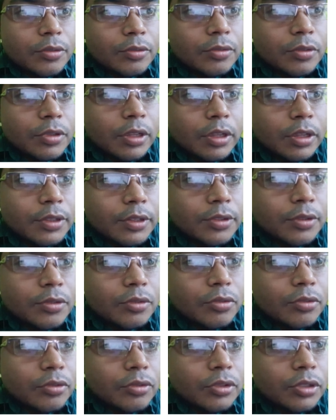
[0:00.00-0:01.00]
So there is
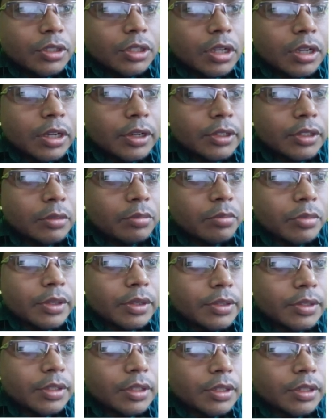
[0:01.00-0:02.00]
no charge
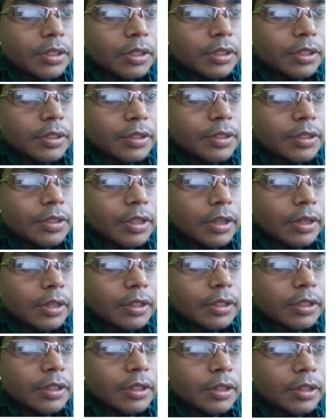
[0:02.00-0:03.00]
present inside
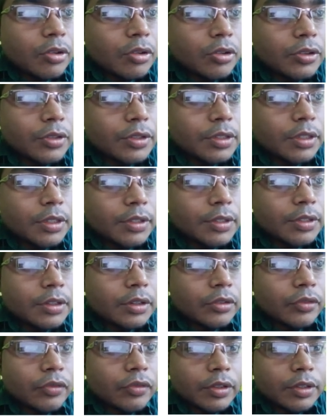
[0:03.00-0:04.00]
the Gaussian
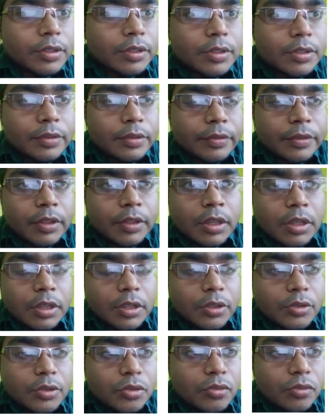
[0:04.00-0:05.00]
surface.
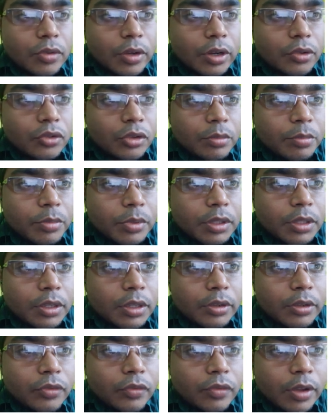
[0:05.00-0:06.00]
So what will be
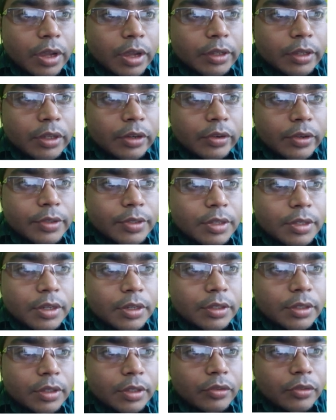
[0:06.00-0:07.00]
the final
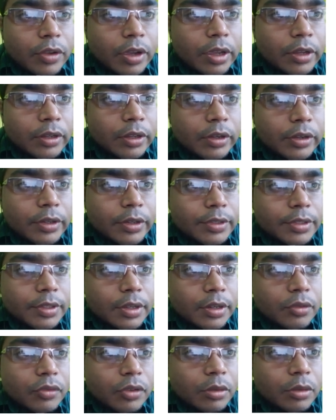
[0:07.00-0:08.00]
result? The final
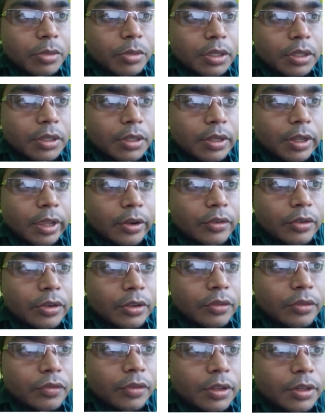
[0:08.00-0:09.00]
result will be electric
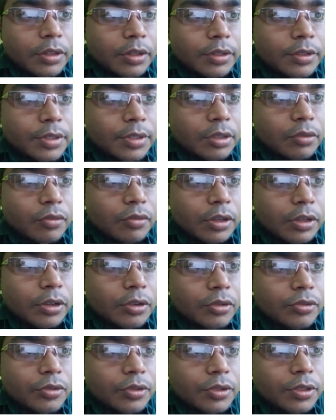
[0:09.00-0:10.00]
field is equal
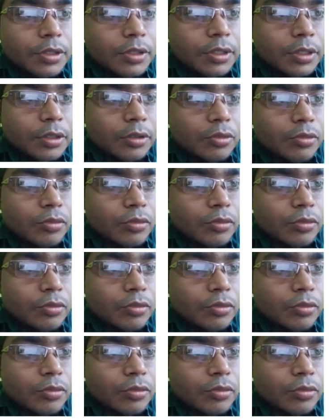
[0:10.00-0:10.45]
to 0.